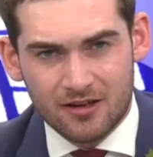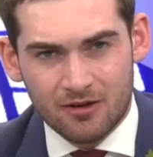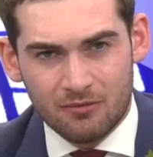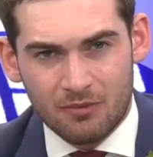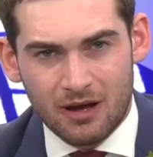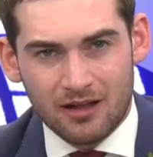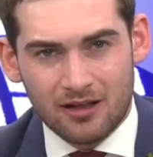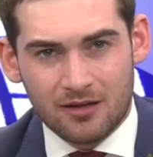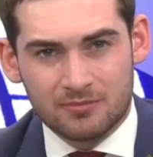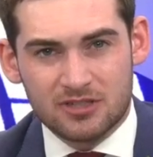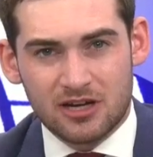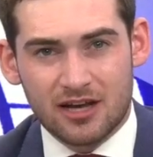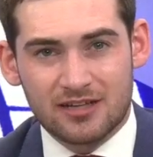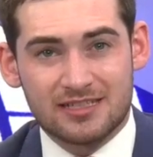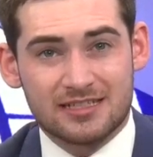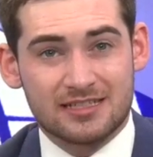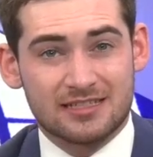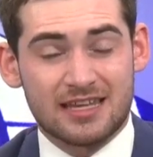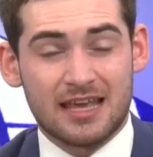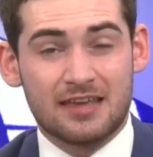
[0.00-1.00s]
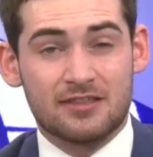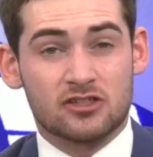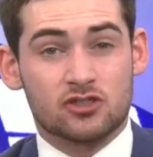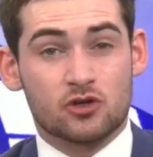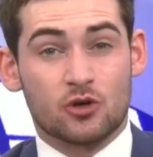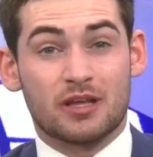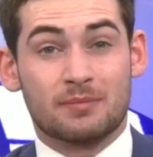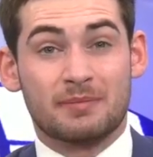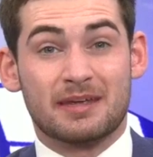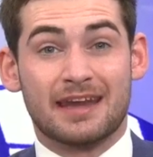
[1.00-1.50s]
Well, I'm delighted to say that
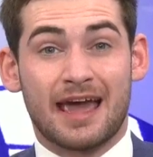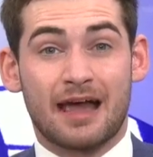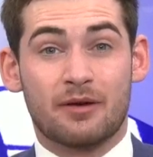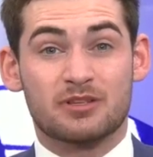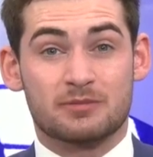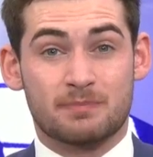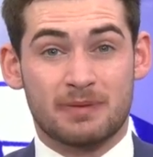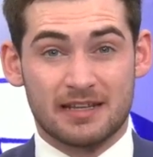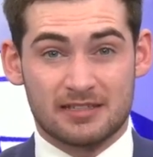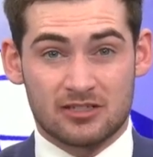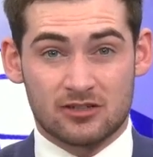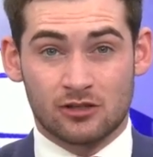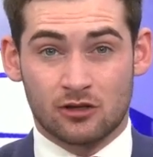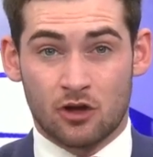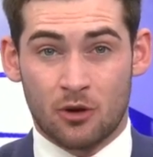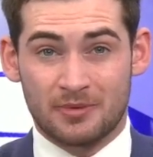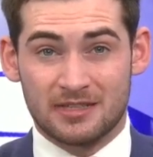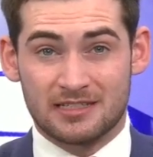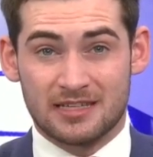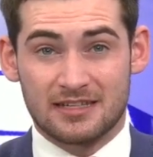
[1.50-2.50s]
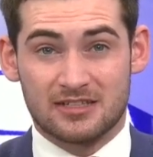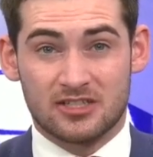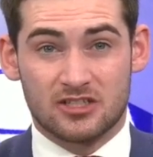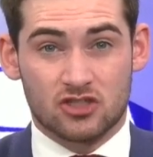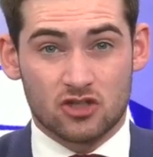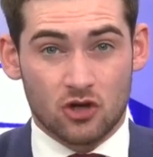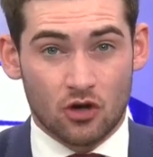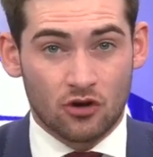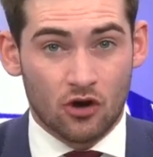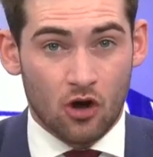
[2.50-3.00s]
joining me now is political commentator
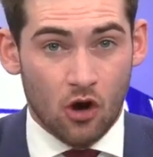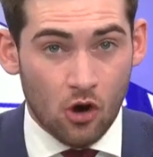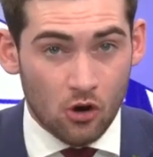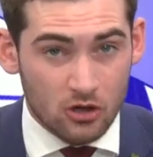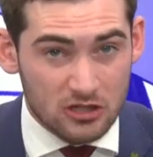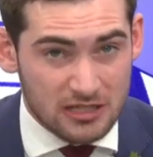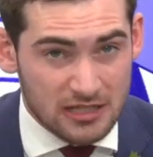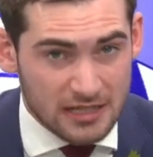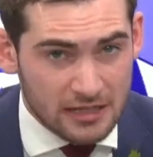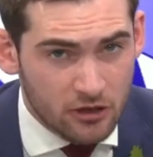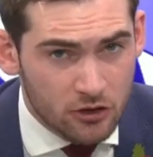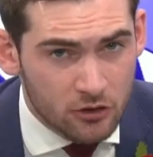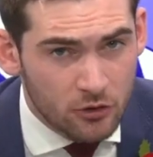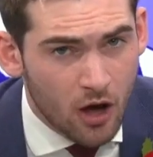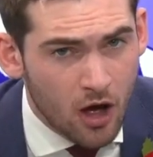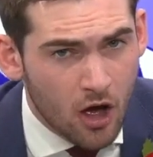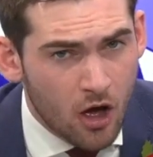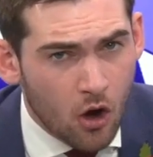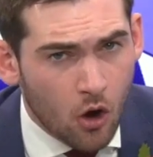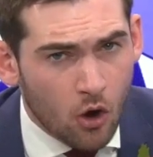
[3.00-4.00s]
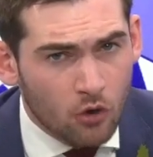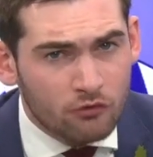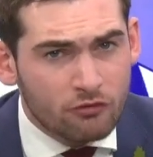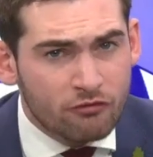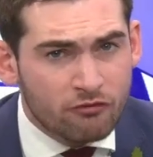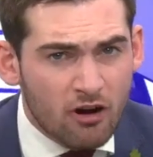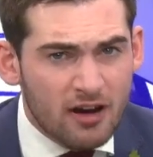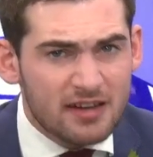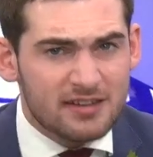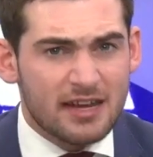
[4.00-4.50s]
John Oxley, who on
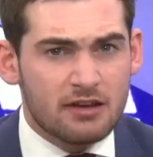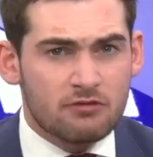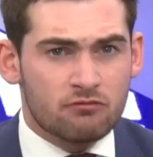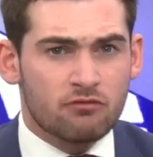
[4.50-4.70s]
Friday